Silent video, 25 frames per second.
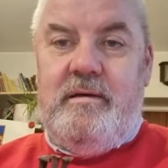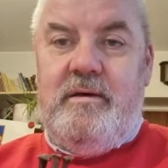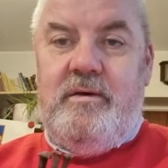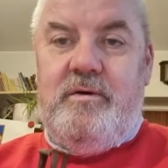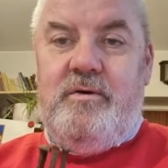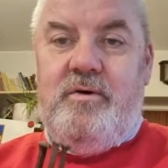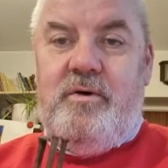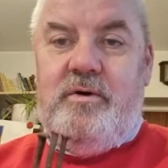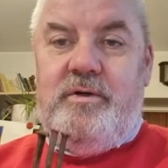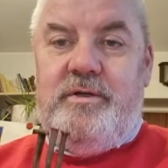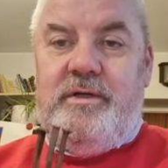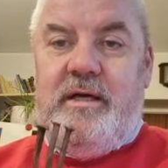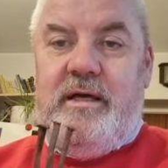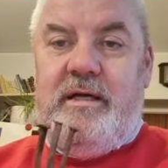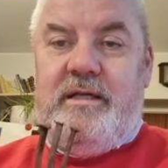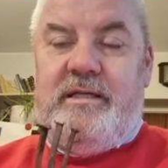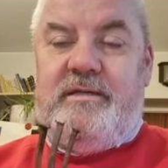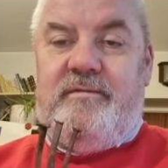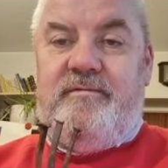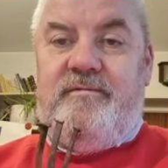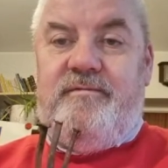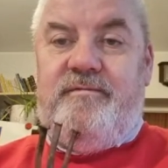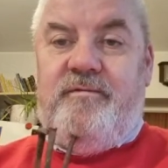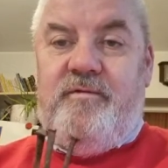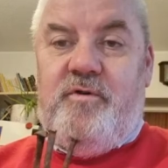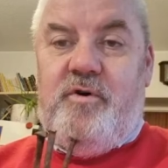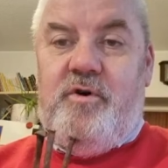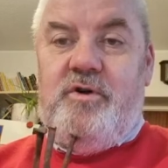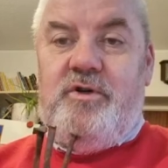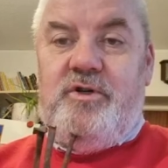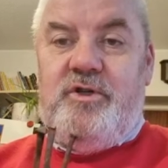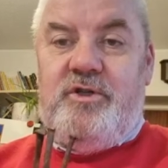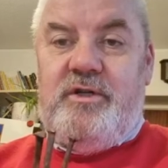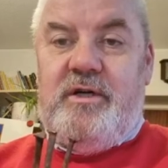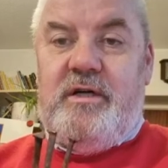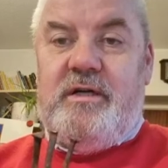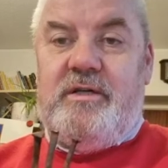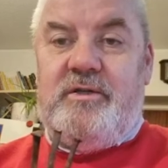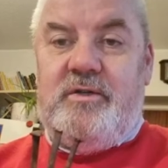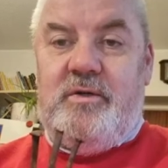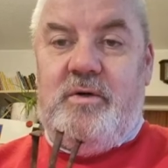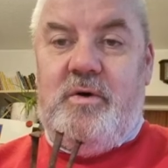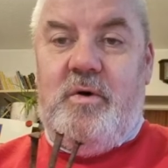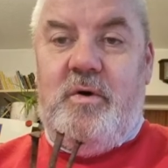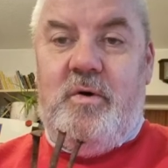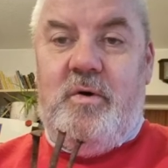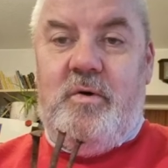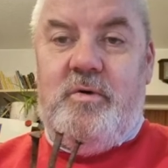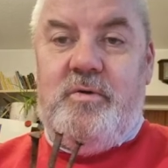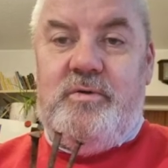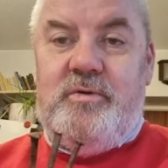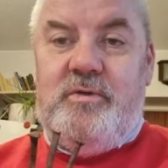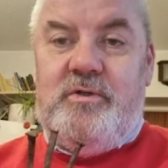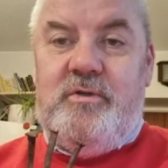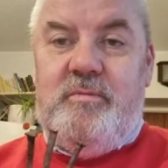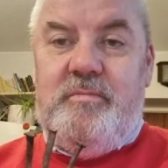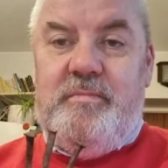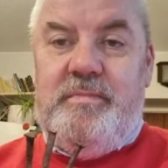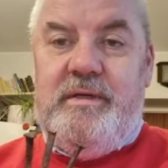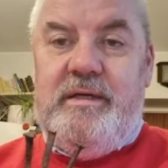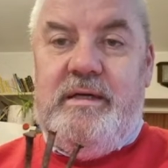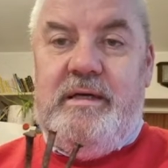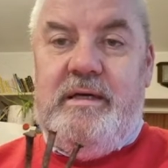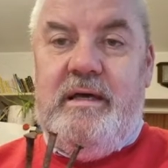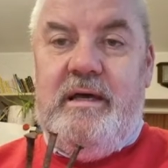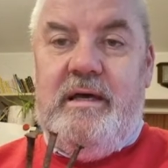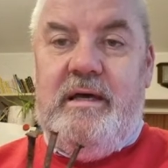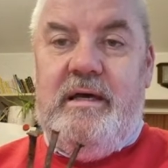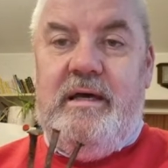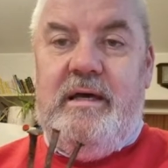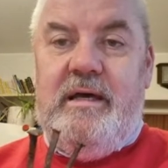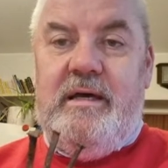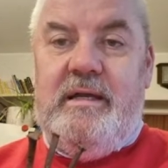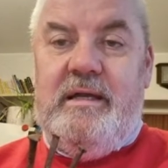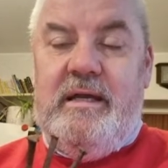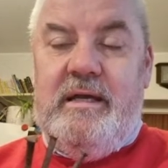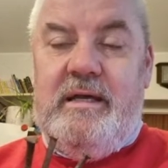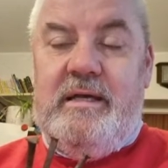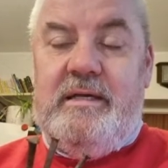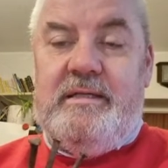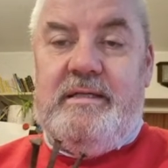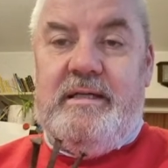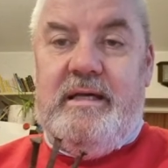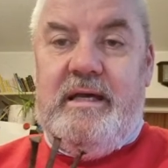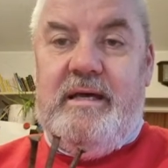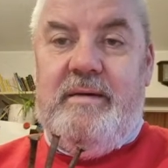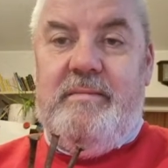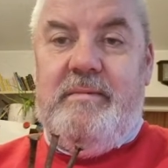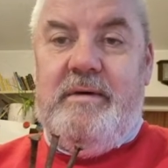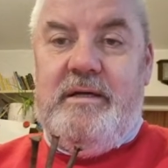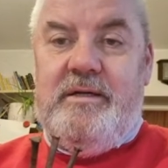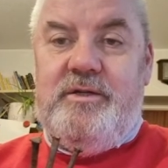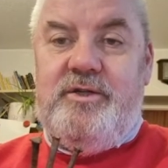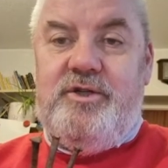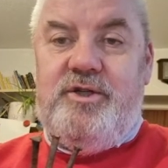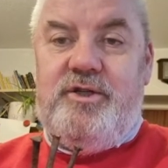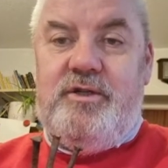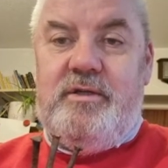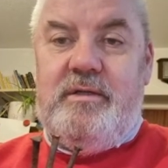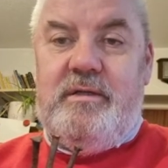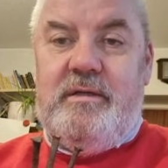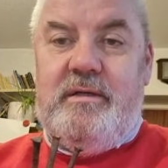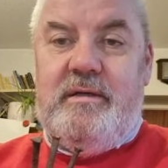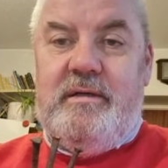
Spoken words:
God has forged us all to be in his image.